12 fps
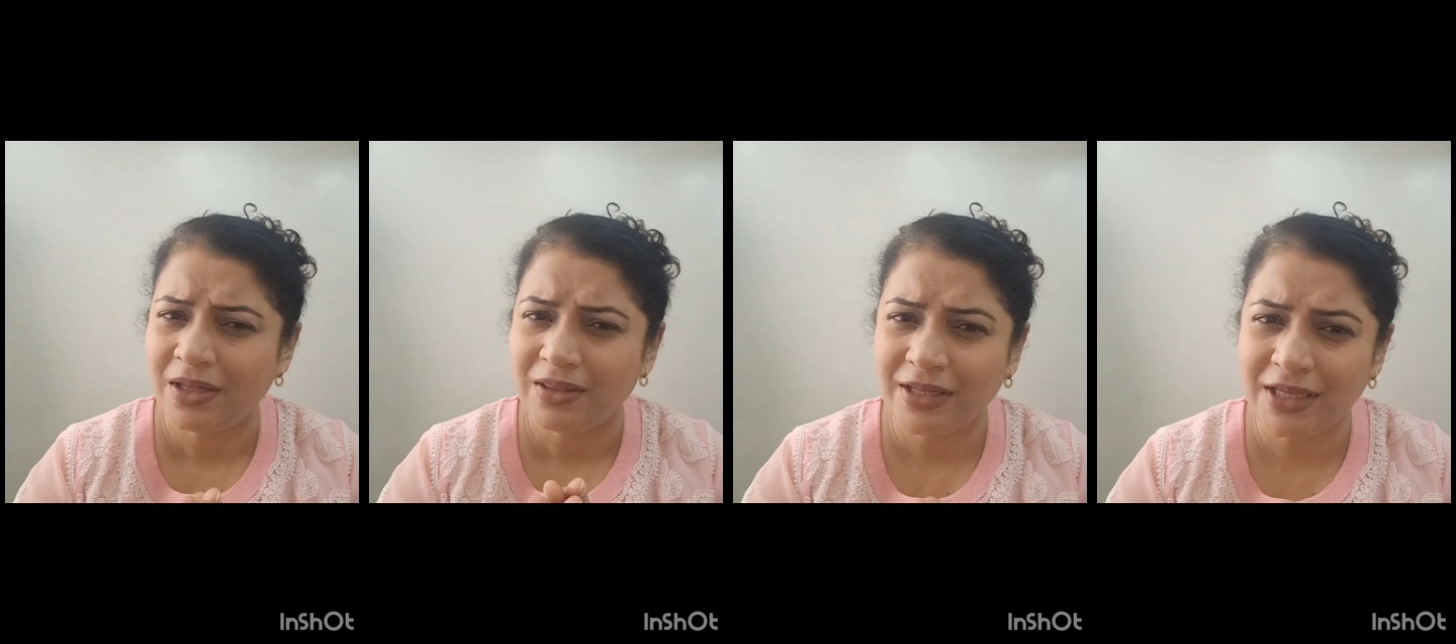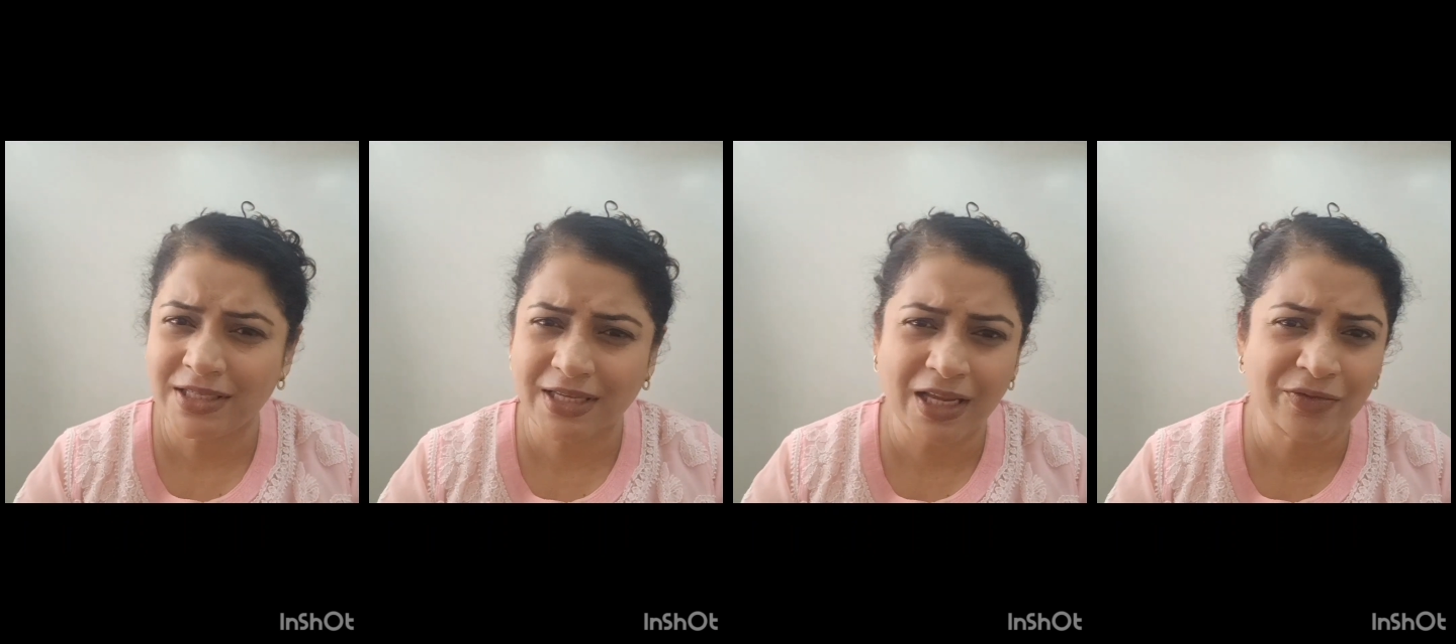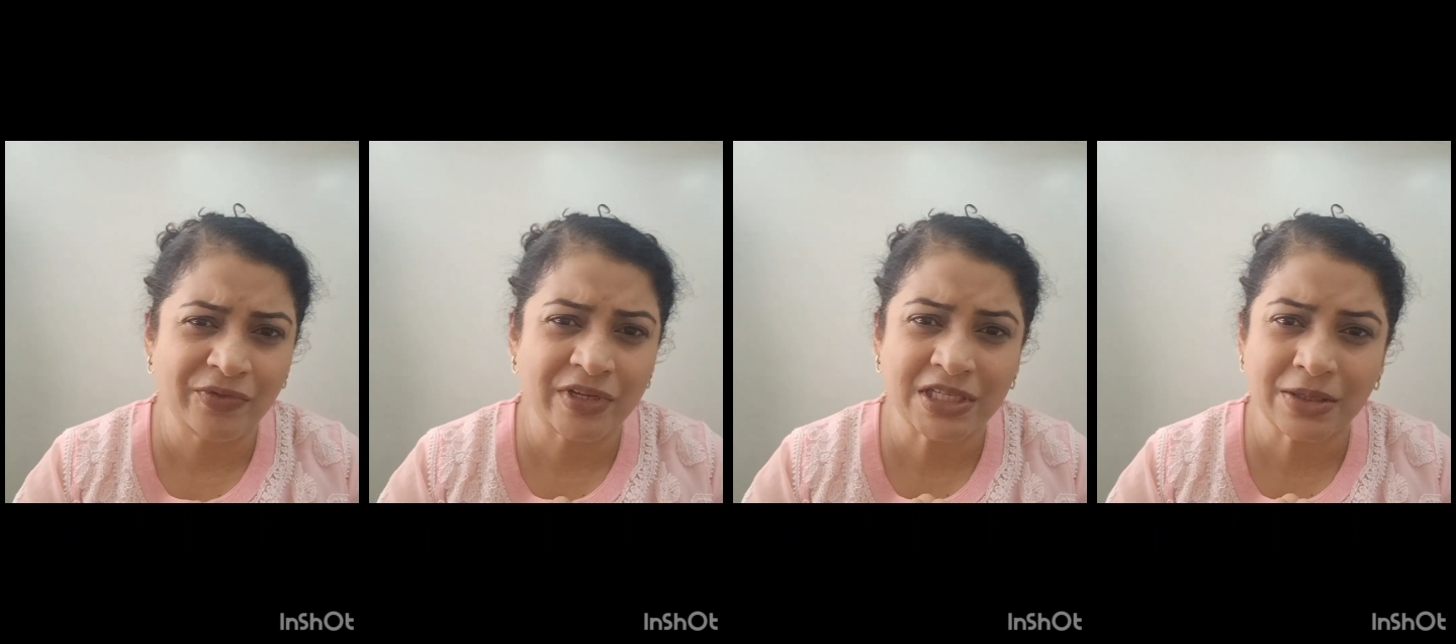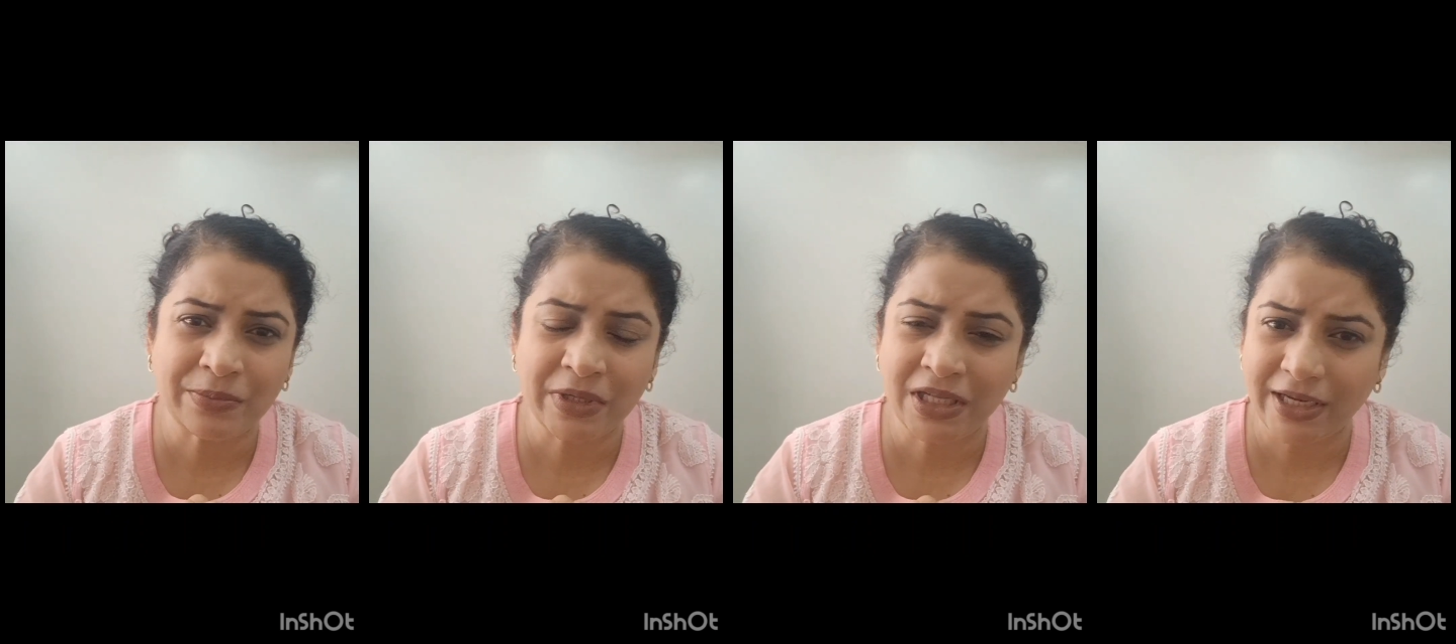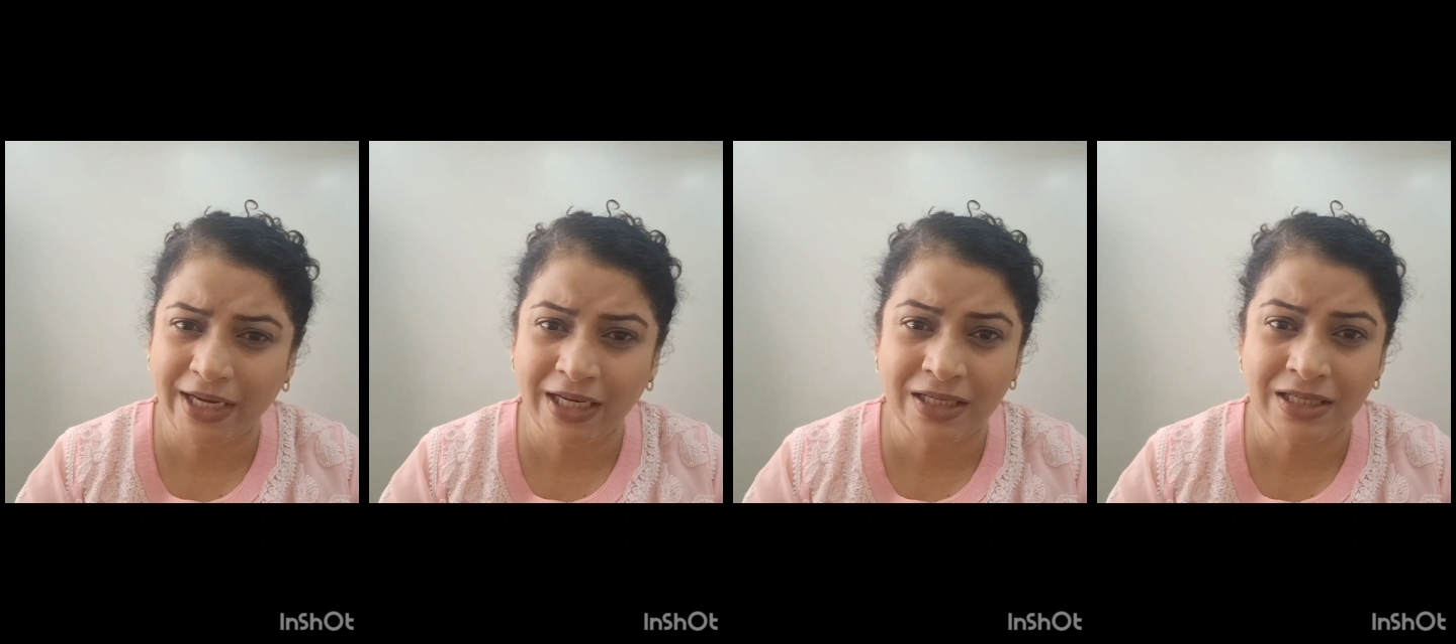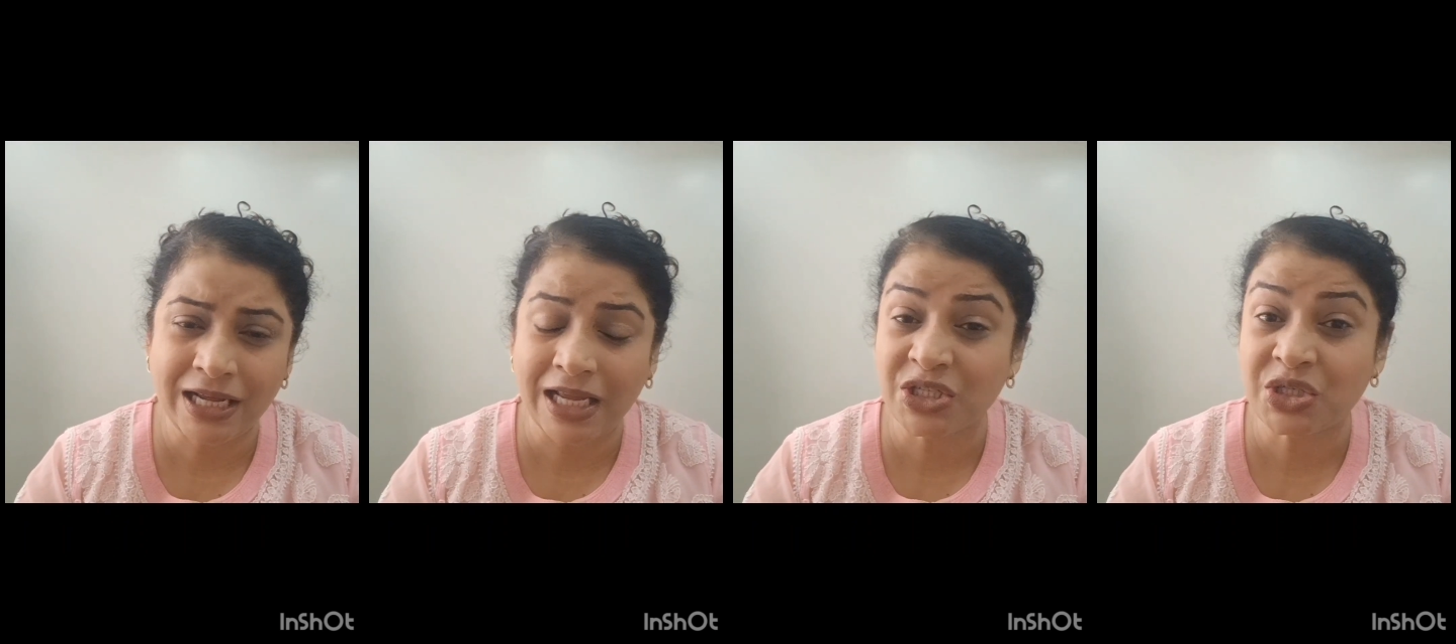these invisible,
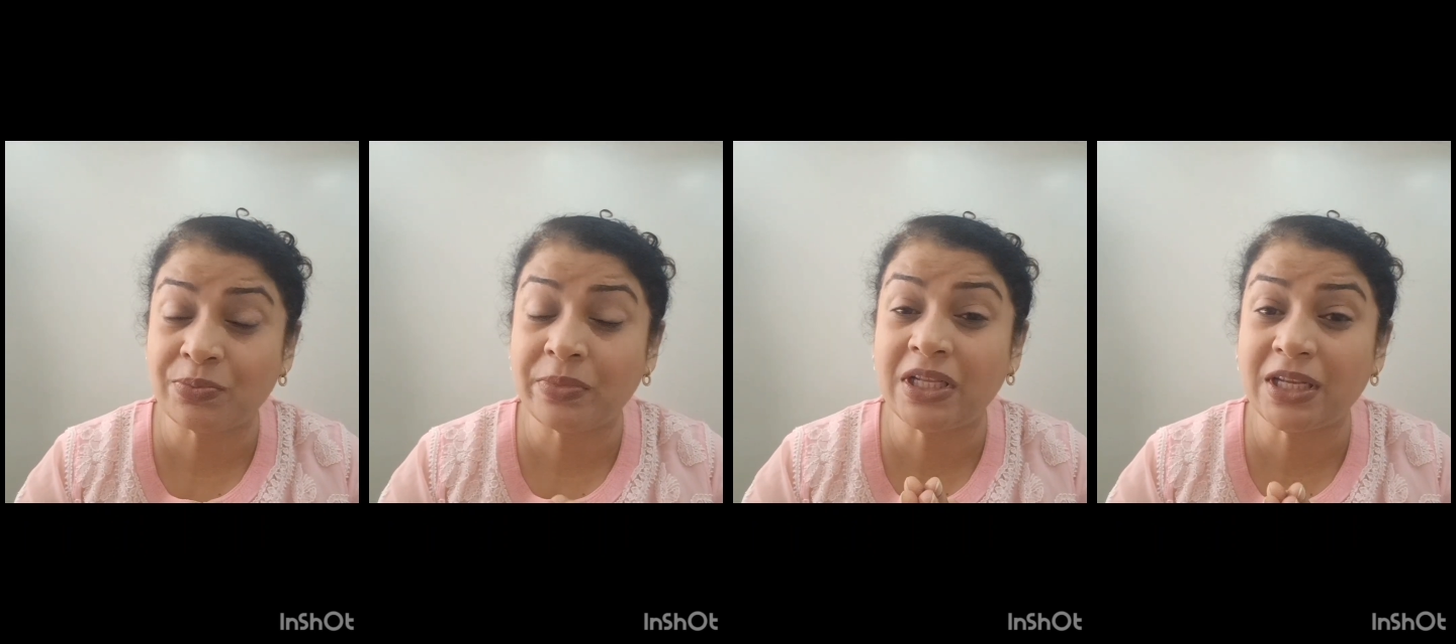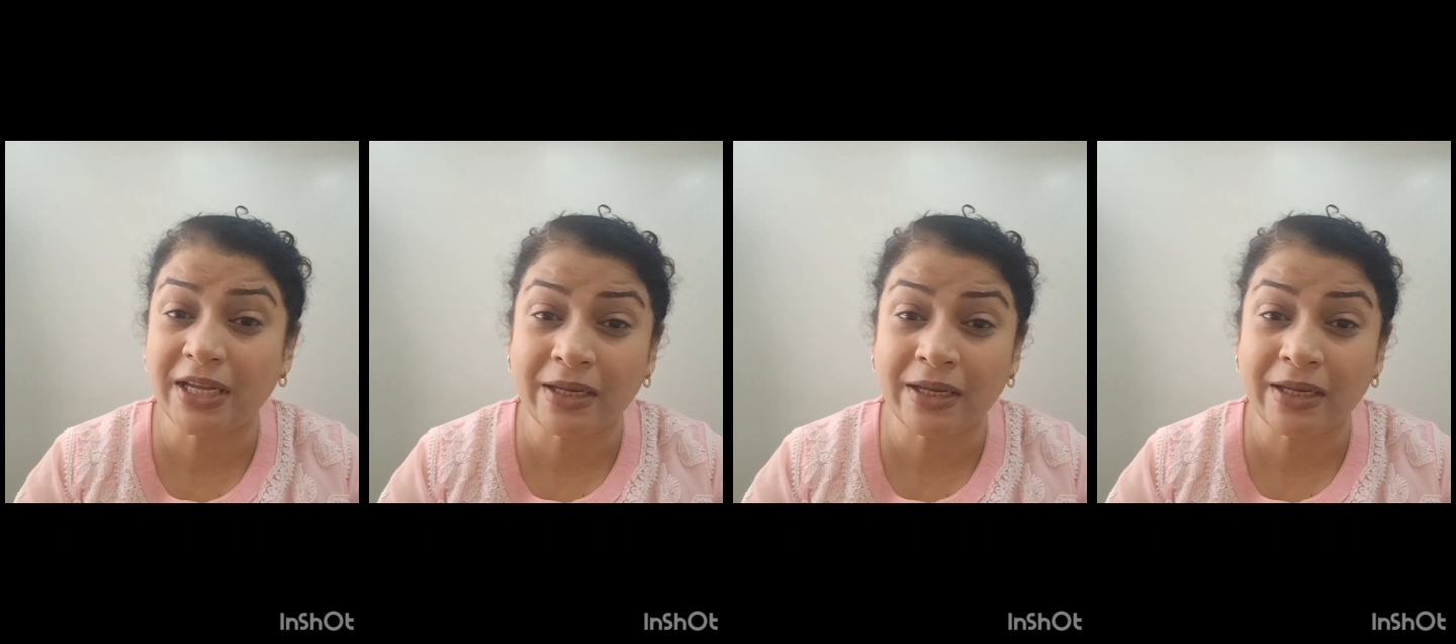intangible,